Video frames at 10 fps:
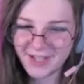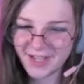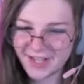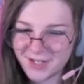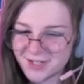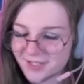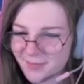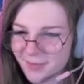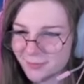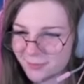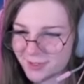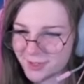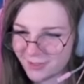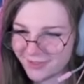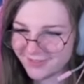Occasionally, people huh. would
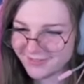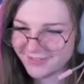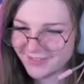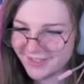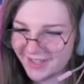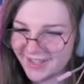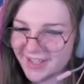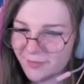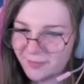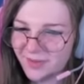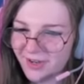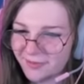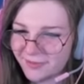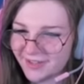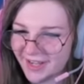join, and I have been offered.